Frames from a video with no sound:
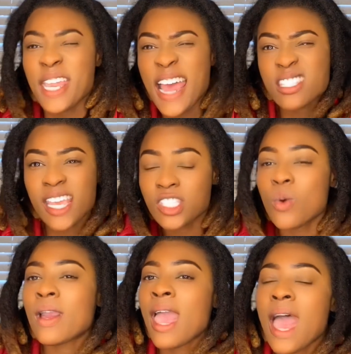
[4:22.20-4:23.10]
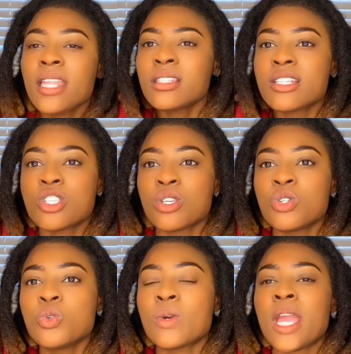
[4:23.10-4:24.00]
take so kindly to
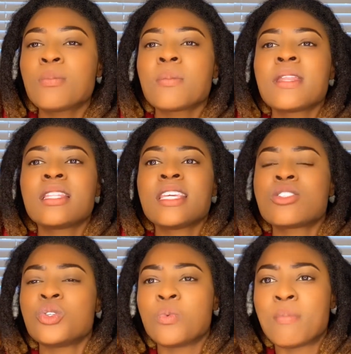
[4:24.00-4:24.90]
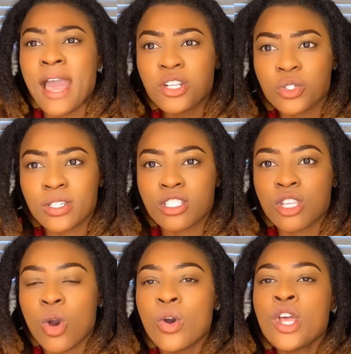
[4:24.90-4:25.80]
you implementing these new boundaries.
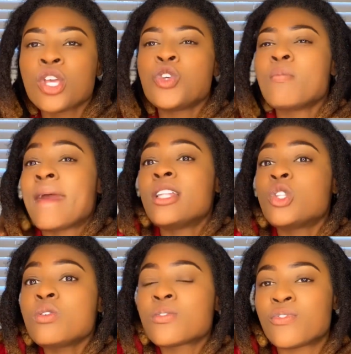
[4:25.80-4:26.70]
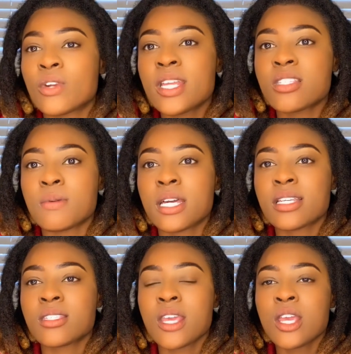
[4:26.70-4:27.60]
So you may lose friends
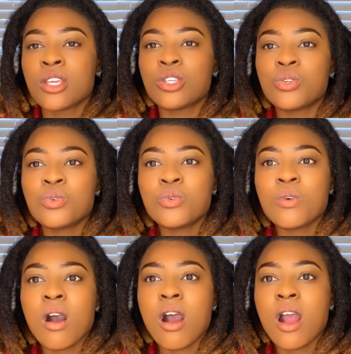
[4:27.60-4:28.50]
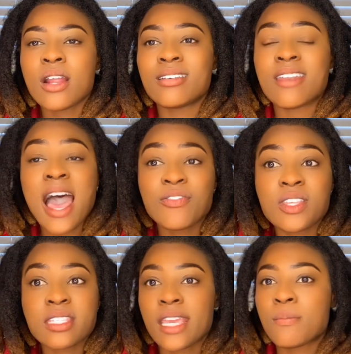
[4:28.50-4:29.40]
because you are not the
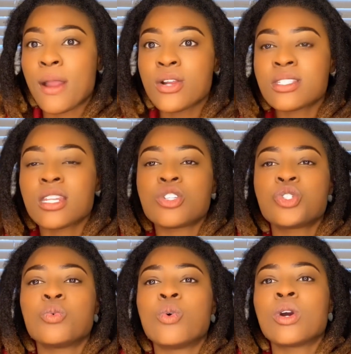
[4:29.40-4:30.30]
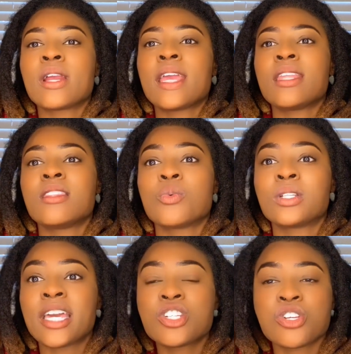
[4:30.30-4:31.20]
same person as you were in the
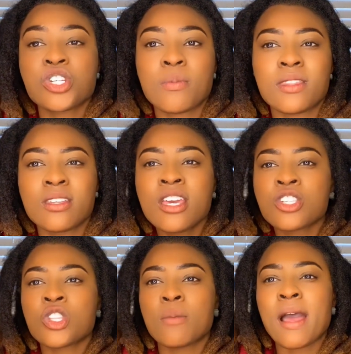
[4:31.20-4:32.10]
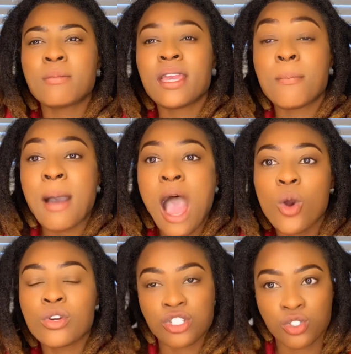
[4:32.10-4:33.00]
relationship, and so there might be a
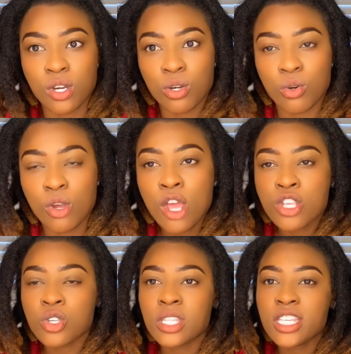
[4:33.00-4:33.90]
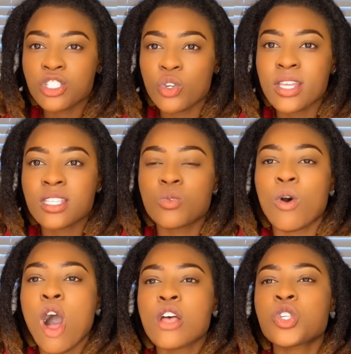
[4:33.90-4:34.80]
power struggle. So these transits
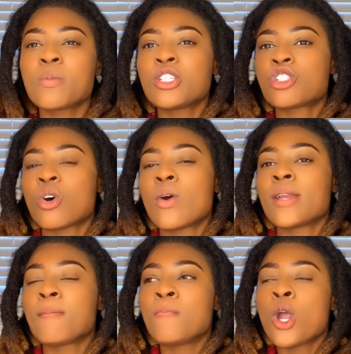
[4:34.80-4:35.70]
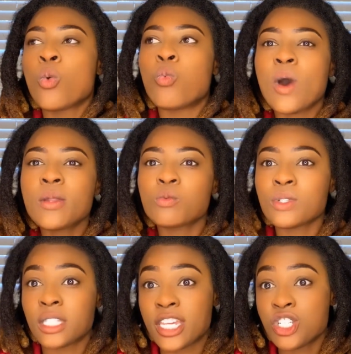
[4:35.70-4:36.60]
will also be showing what
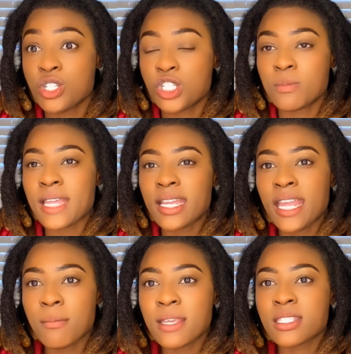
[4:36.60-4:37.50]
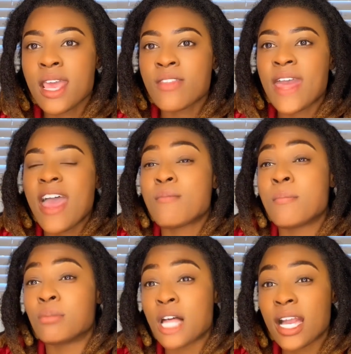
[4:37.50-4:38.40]
relationship dynamics that have
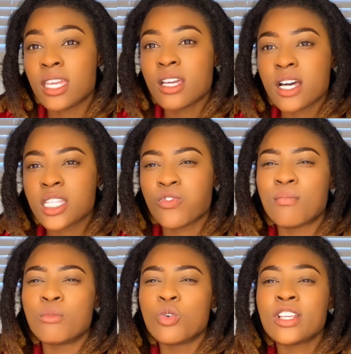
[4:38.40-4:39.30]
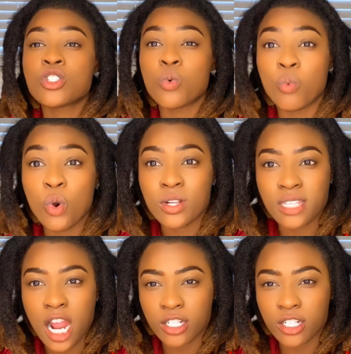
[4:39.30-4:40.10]
been blocking us from moving towards our